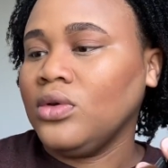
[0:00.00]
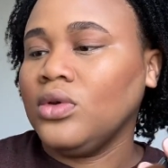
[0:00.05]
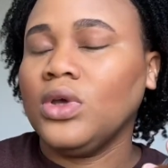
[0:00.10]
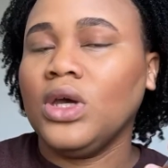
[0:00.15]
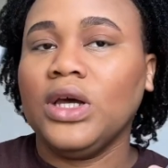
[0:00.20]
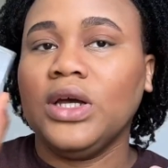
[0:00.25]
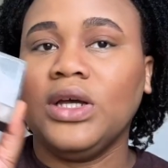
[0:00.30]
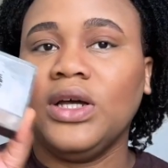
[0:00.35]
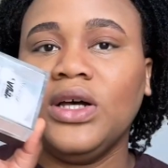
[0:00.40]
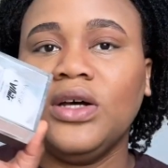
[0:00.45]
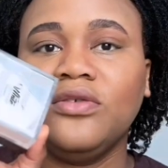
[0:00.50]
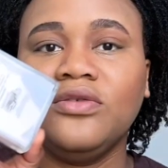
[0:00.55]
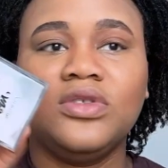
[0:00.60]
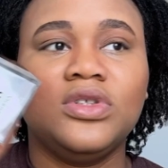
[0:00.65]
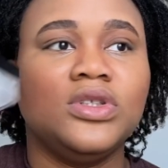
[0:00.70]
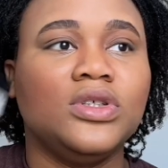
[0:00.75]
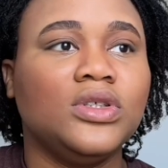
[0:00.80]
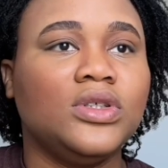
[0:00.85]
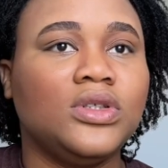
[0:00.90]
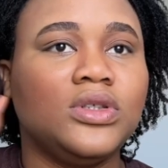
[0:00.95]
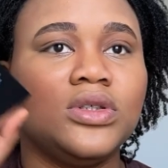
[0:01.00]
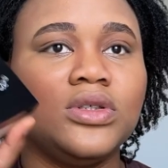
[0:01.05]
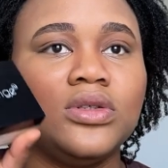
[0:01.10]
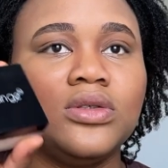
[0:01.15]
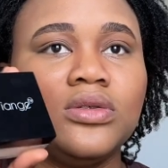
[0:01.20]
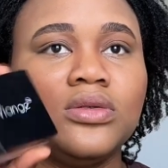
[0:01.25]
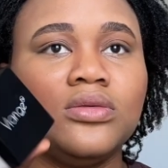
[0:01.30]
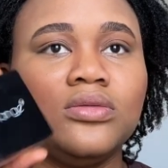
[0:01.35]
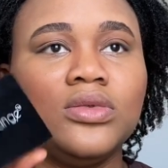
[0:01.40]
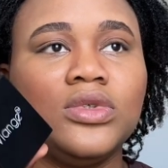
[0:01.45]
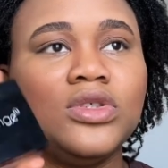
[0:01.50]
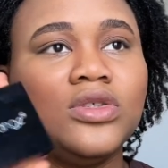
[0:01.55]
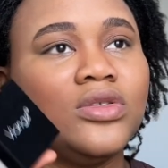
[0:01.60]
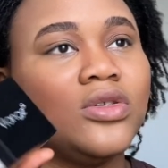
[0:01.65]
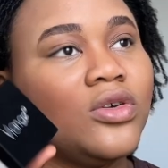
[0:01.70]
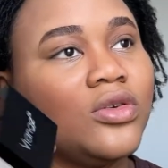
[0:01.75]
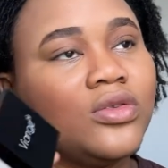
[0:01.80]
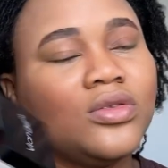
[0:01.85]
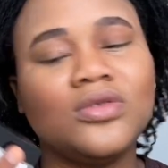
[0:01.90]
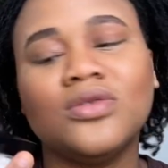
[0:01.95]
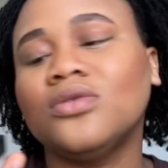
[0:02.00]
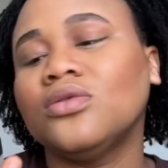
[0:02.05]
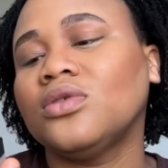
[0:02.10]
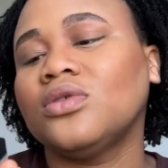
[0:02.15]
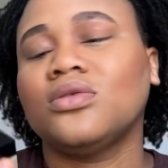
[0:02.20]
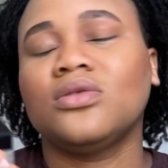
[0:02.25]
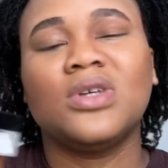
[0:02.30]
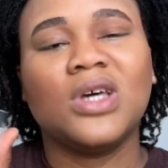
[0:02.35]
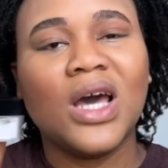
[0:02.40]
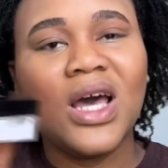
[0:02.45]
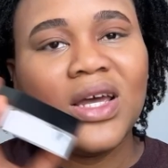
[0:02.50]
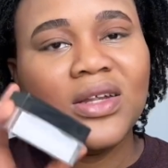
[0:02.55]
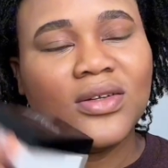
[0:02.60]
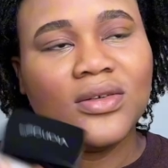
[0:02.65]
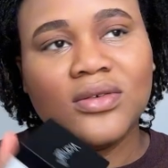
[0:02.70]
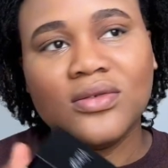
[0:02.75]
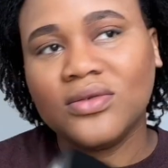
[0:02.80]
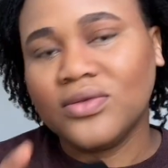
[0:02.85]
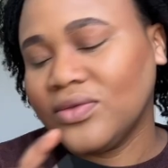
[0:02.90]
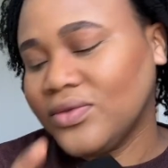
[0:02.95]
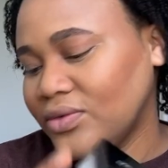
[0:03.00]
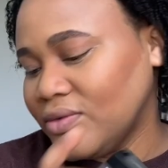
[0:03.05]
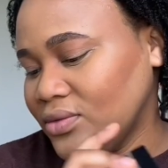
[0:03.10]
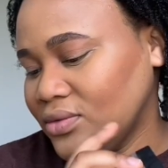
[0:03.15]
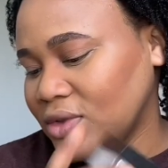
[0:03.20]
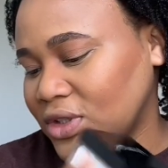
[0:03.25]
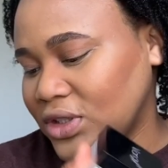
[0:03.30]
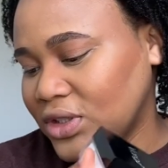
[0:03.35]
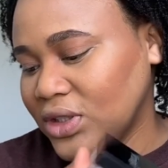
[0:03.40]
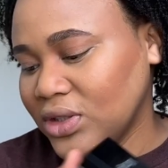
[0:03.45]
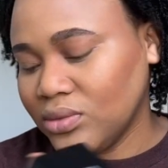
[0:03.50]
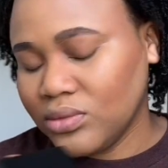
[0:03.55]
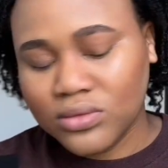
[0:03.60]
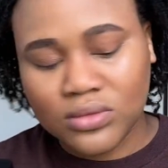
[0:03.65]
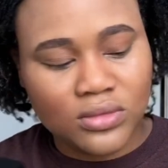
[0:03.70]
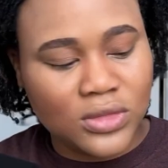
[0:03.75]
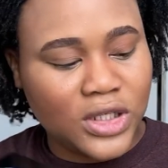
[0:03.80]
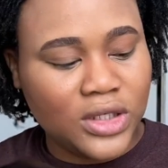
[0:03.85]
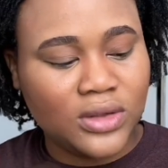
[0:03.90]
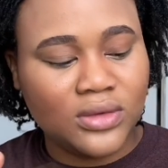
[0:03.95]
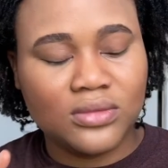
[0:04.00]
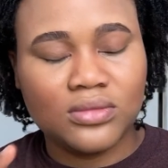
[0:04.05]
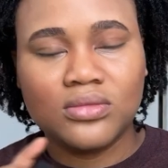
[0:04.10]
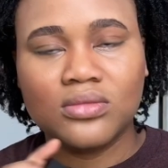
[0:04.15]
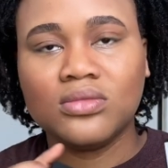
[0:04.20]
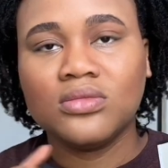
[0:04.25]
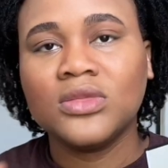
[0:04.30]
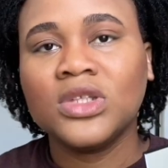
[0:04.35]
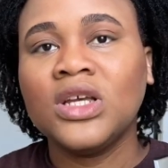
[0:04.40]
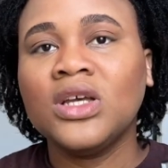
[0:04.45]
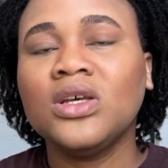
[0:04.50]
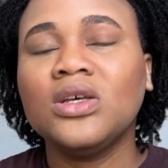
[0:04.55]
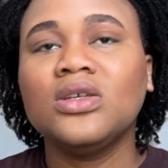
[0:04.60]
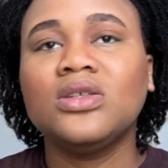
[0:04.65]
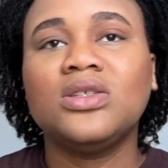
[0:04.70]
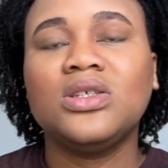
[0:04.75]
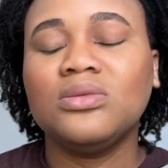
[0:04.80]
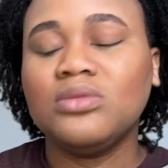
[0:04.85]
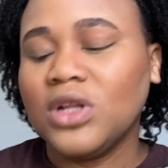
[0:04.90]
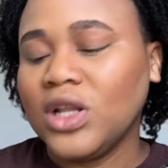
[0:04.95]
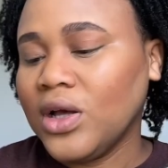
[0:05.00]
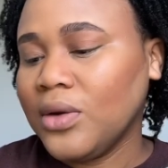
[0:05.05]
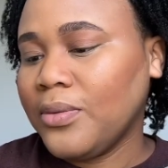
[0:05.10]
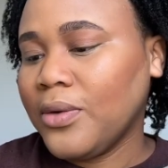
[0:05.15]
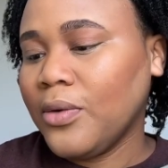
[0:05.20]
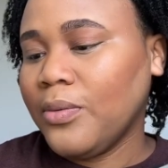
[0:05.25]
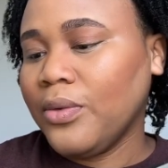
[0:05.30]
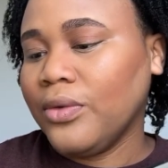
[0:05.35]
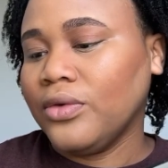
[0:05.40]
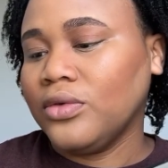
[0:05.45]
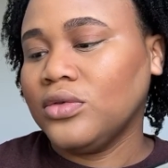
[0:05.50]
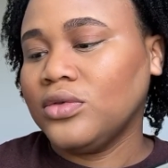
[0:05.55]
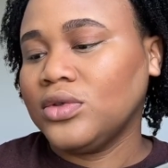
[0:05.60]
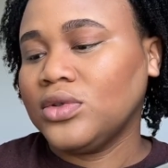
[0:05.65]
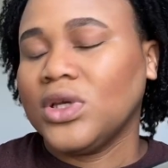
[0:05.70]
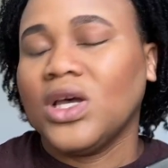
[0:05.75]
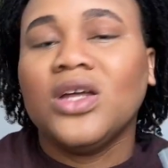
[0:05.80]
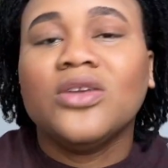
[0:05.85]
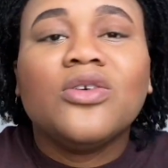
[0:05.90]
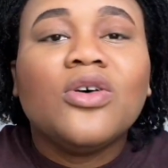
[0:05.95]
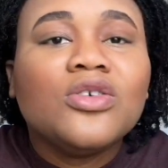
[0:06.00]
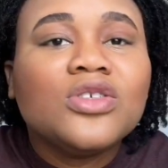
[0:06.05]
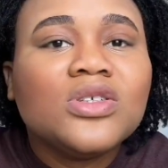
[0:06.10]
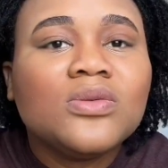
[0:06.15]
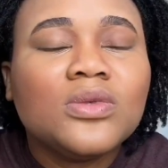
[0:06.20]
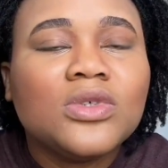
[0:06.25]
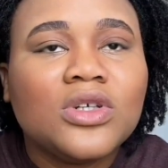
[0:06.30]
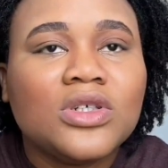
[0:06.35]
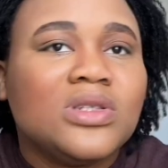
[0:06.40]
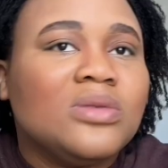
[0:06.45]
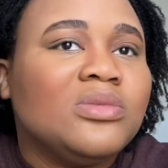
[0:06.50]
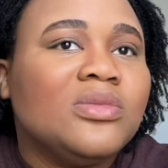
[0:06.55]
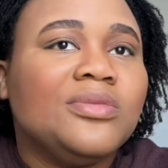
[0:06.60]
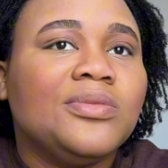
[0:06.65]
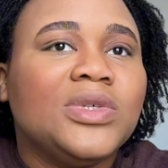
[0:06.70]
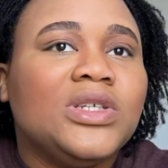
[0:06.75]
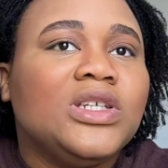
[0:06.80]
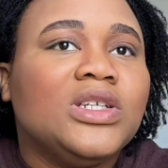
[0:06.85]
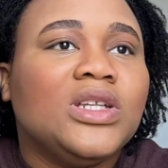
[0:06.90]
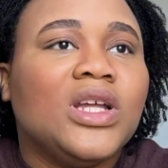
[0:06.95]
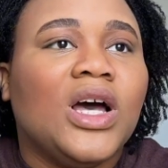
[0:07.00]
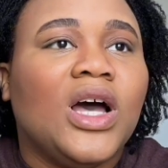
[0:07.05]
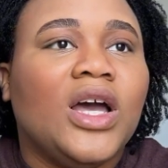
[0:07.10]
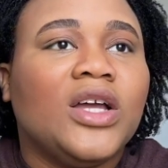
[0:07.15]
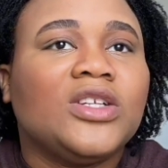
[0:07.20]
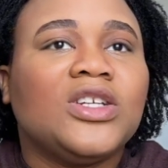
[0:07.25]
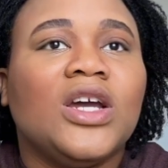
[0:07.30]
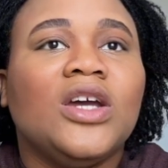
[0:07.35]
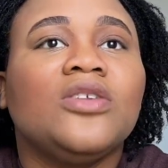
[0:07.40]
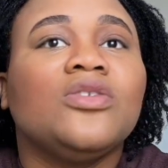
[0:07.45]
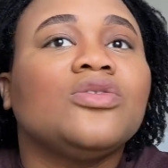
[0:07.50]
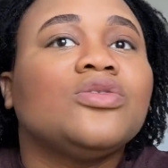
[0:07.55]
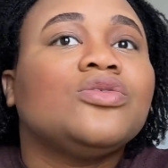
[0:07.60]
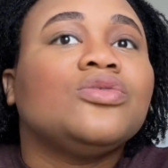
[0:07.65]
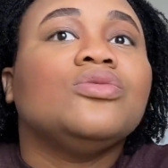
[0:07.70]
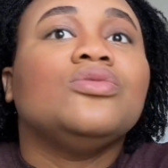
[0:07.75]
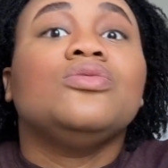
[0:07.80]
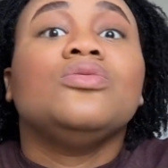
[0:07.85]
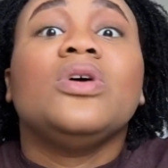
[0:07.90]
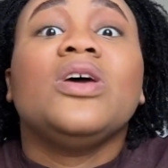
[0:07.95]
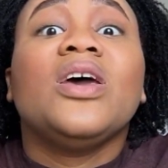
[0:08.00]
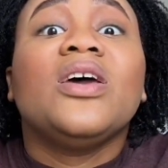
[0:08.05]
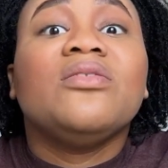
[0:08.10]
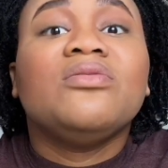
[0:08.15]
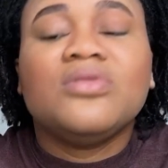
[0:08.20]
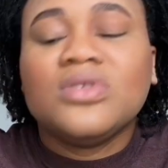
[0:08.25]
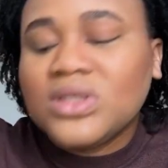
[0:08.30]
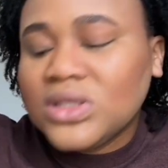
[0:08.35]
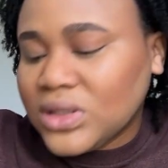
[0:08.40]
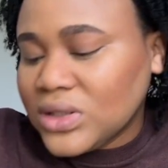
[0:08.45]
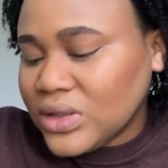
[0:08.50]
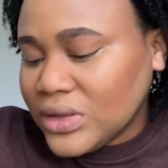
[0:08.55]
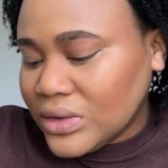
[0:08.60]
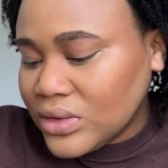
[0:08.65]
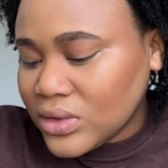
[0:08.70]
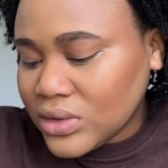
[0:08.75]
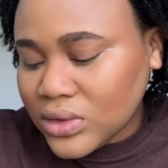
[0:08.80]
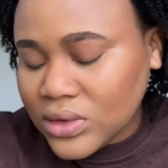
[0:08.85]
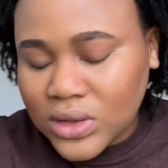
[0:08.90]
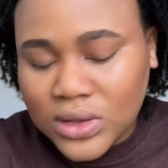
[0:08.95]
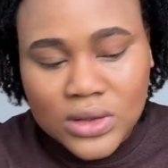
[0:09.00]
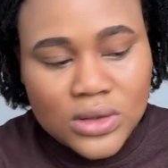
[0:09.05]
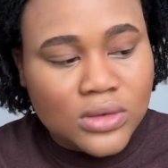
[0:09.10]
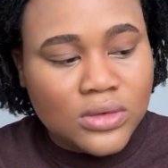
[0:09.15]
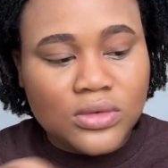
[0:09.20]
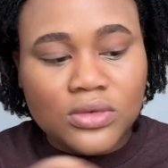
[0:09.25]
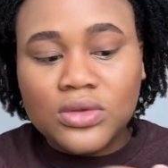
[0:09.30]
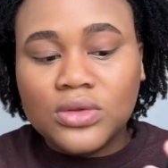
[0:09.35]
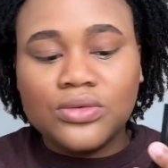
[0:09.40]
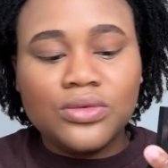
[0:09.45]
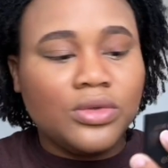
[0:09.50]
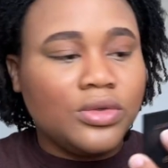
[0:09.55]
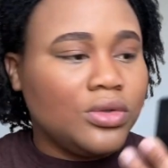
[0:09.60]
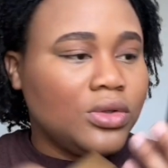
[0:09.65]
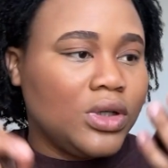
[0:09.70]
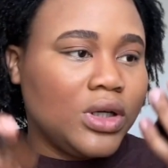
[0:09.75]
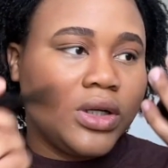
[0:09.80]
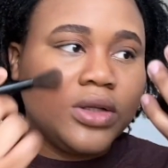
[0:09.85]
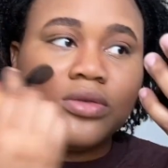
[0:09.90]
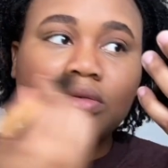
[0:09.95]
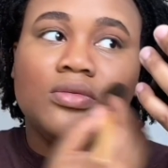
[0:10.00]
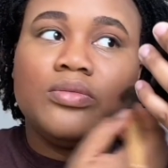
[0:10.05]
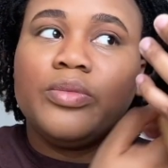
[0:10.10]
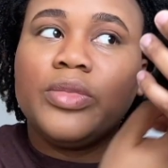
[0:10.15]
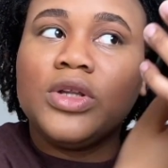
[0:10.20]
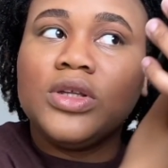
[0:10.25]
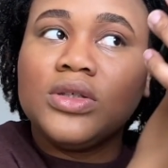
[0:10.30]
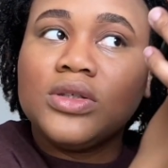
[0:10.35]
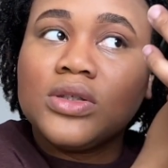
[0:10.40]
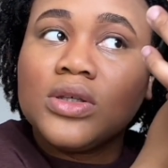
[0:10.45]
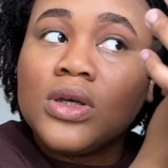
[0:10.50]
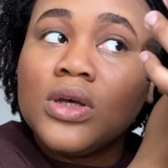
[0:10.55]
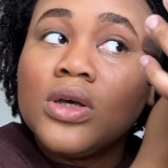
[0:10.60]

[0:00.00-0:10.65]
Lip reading: I have this, which is also kind of the same, similar purpose, and also because I'm a beginner, I try not to do everything. Just do the one you can do, please.